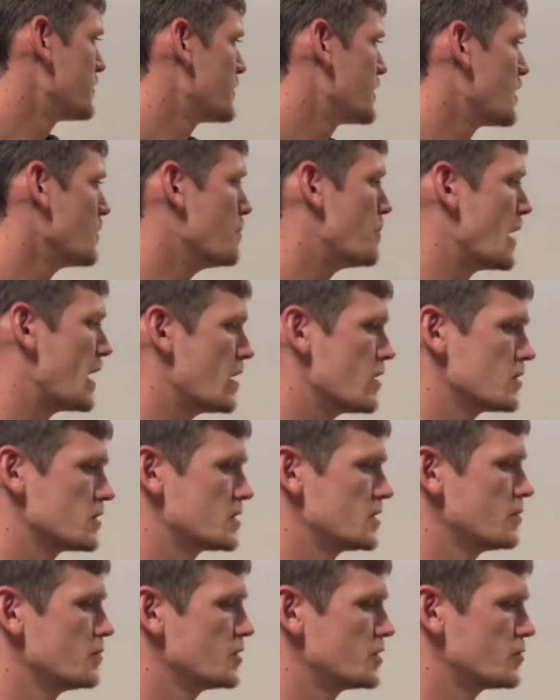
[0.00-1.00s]

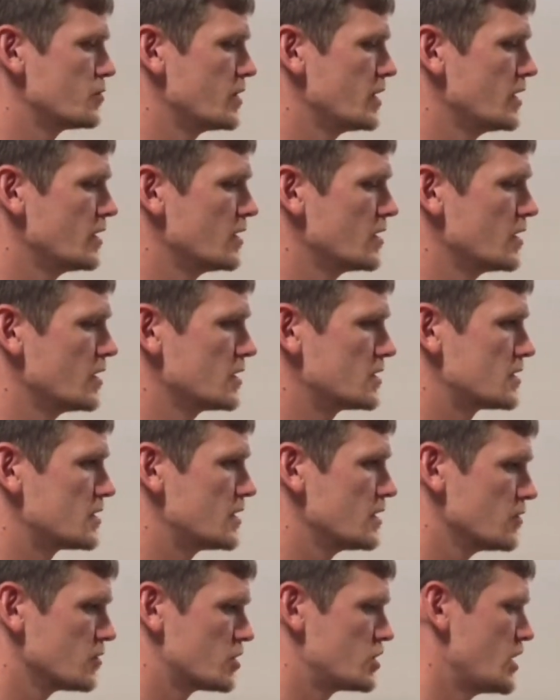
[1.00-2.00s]
comparison between a
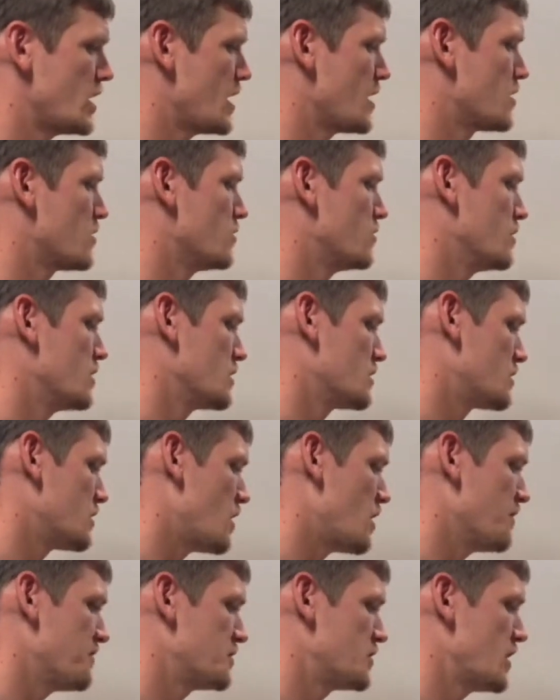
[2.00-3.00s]
steel shackle and a
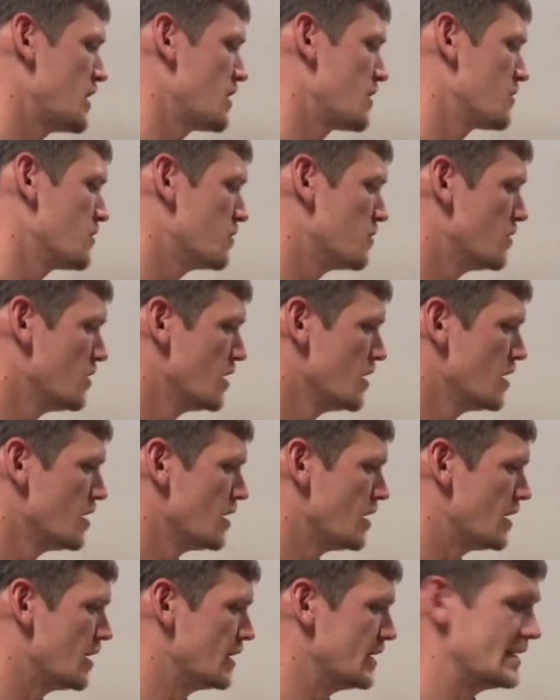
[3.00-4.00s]
soft shackle
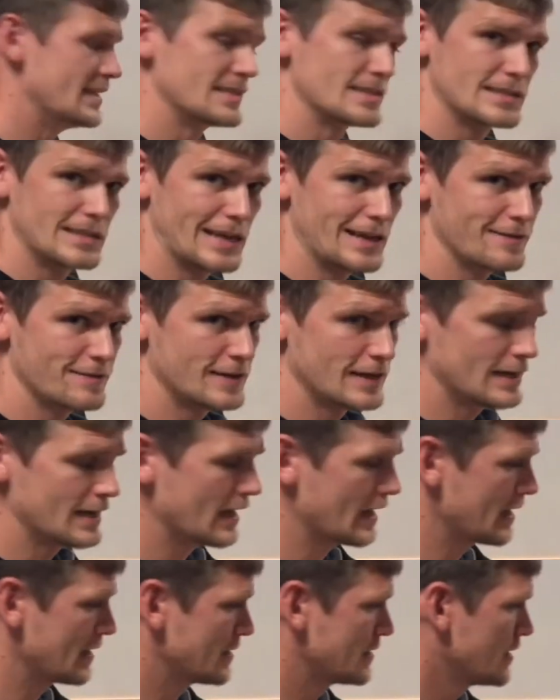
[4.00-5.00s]
is safety,
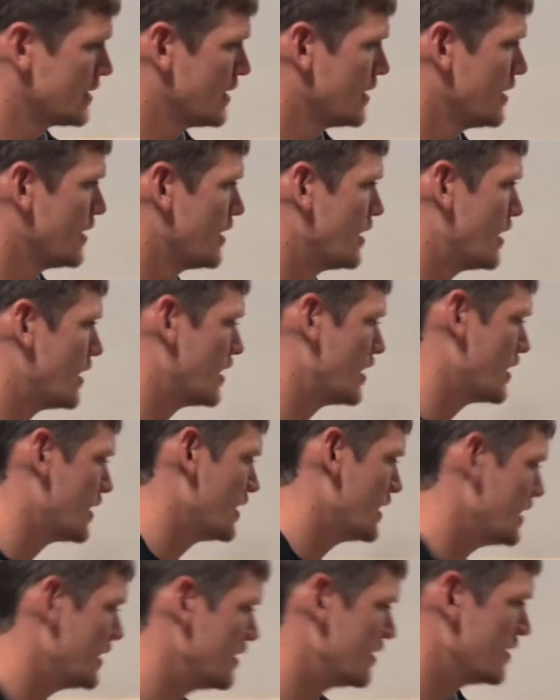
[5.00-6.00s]
guys.
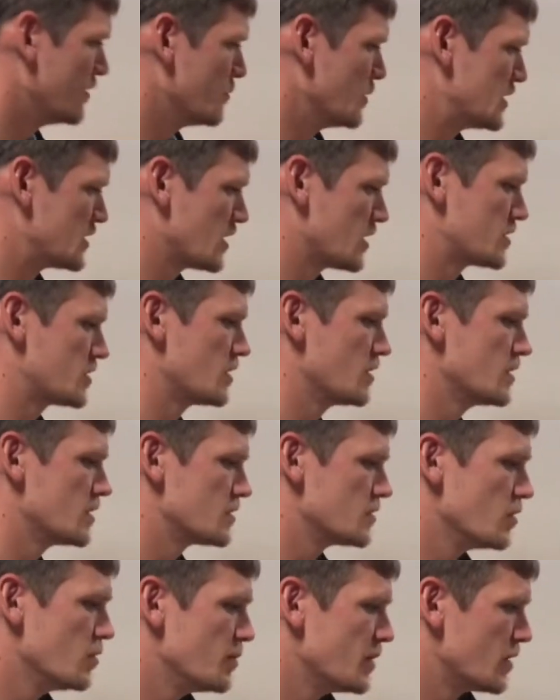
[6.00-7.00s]
And we touched on
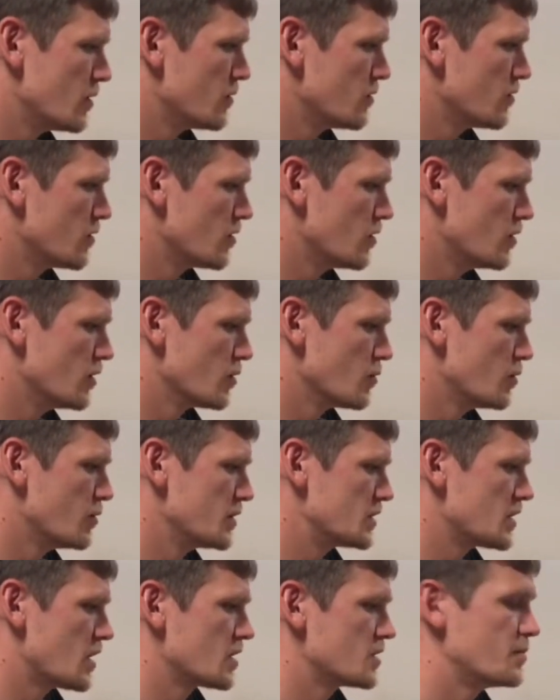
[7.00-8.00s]
this a little bit earlier when
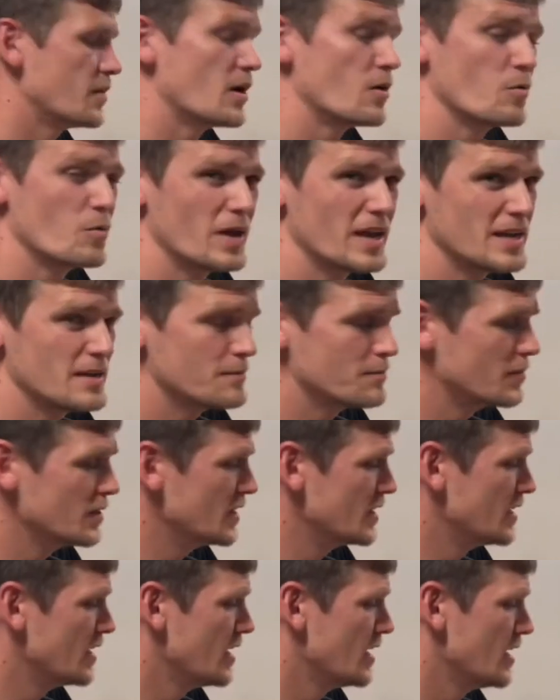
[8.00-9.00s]
we talked about weight,
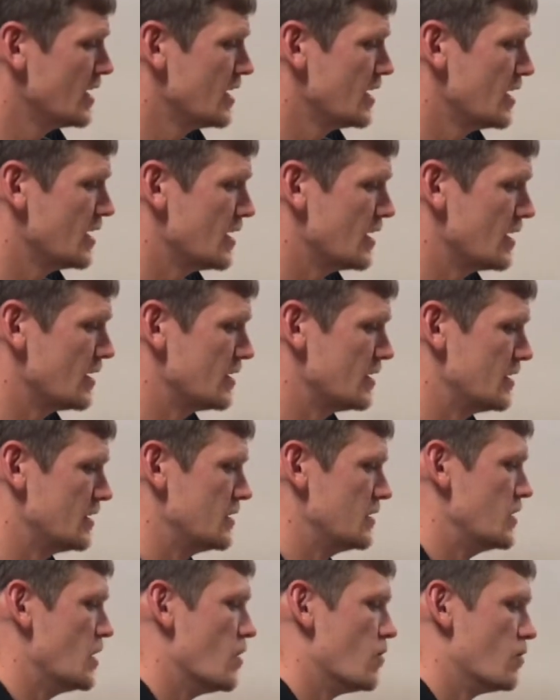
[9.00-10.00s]
but
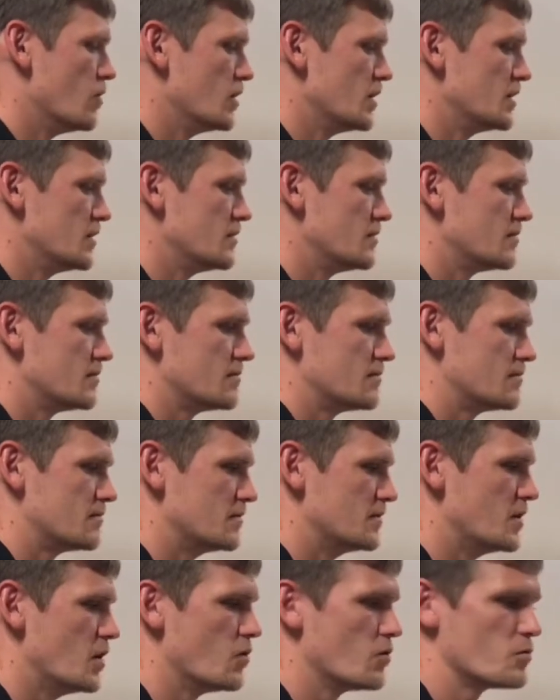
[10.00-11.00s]
no one
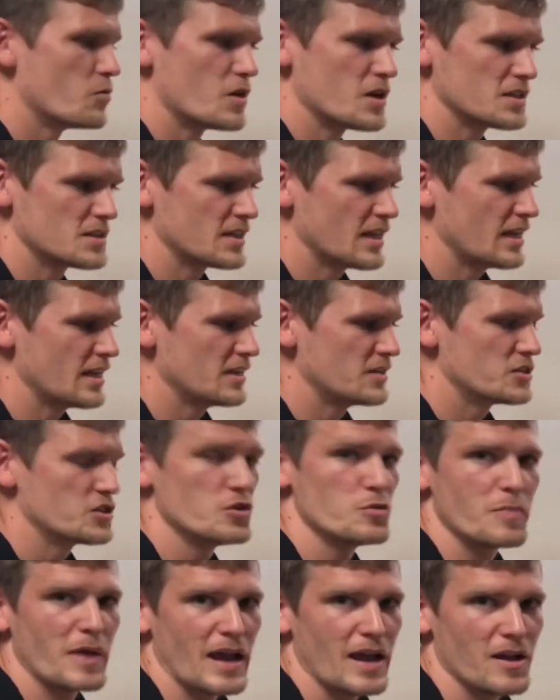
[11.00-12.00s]
wants a
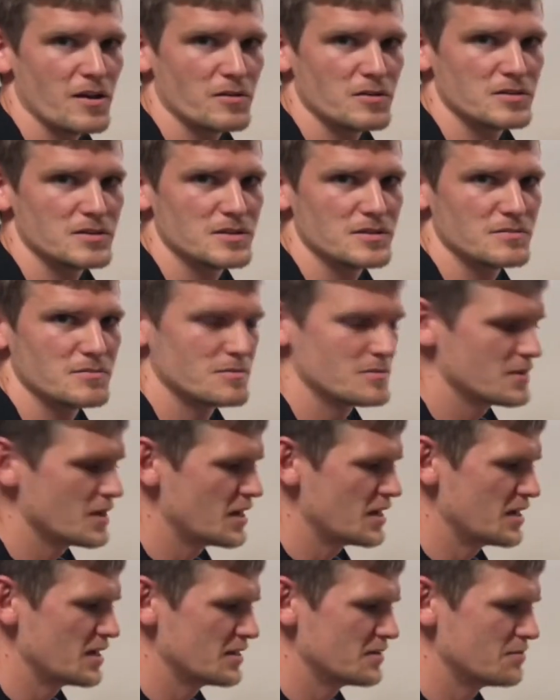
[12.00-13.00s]
2-pound
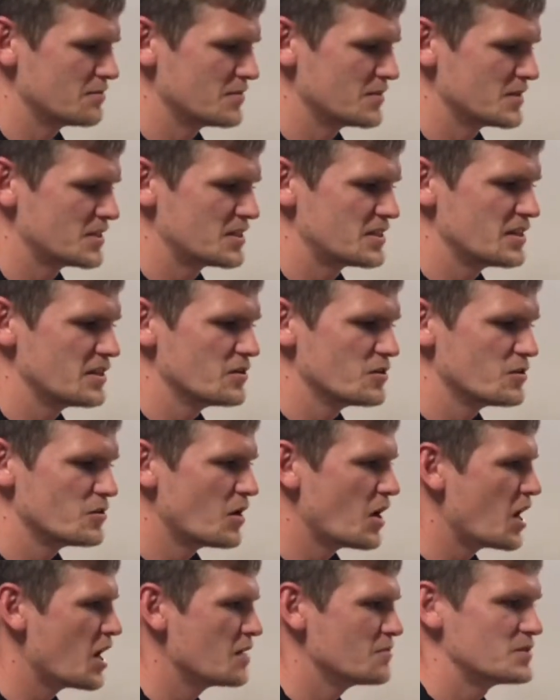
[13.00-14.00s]
steel
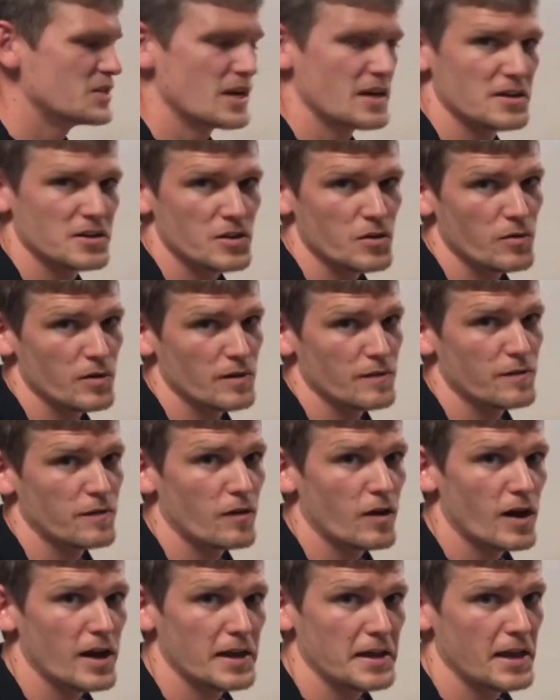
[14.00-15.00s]
object going
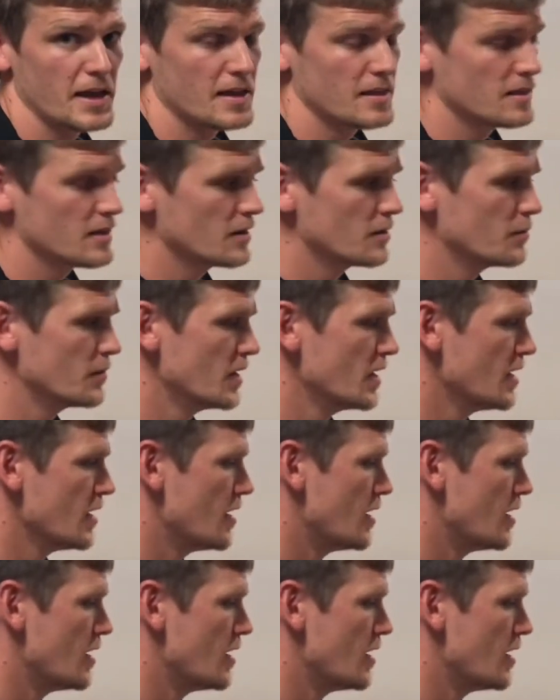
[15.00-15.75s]
flying at them